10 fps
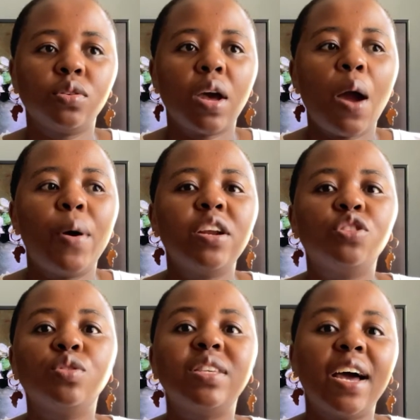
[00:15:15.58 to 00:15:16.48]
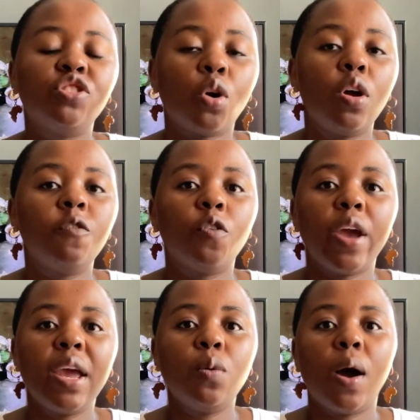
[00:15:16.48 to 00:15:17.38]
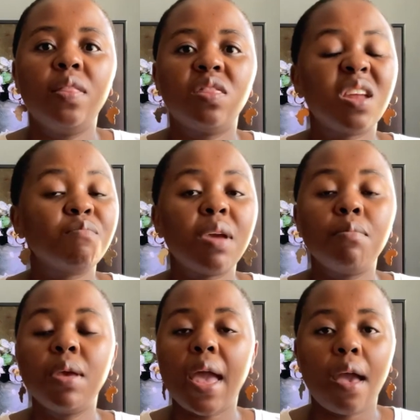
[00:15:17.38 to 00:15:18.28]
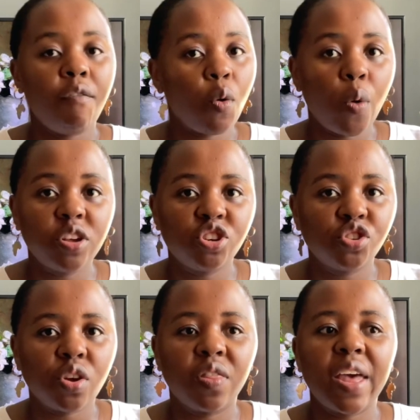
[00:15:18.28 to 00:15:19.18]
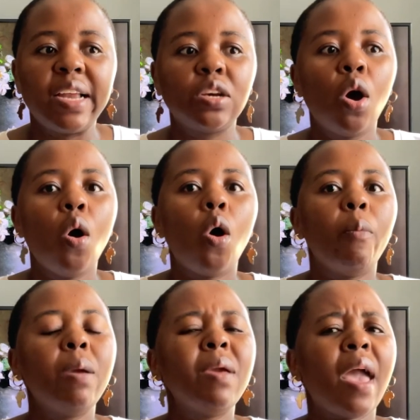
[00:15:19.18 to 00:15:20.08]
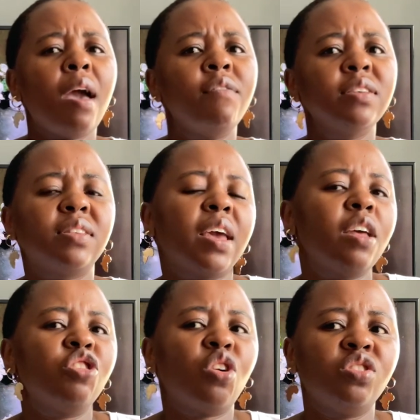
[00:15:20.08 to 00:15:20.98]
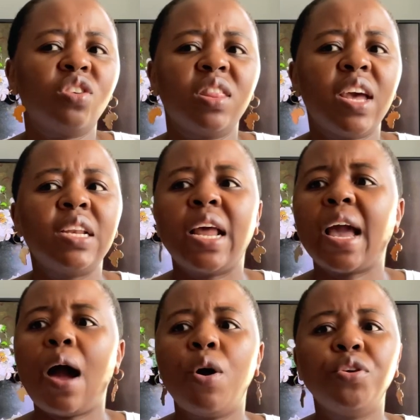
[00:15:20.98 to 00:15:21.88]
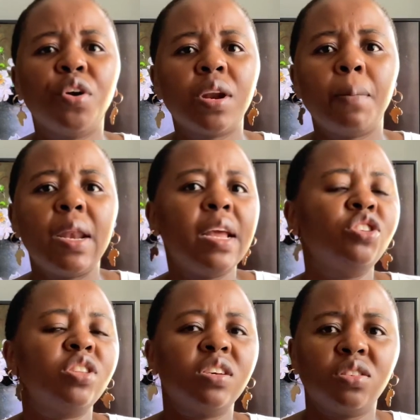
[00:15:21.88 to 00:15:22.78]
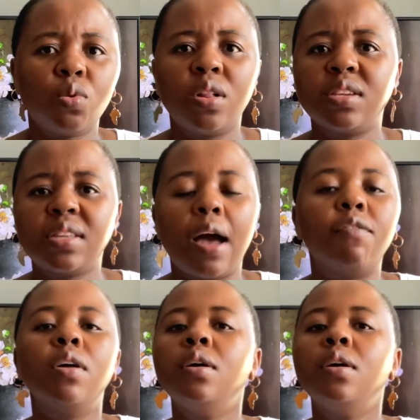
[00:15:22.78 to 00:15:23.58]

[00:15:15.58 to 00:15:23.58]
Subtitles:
I wanted to touch on for anyone that may be having questions on that, or maybe having second thoughts on that, like how are you going to manage this, all the stuff.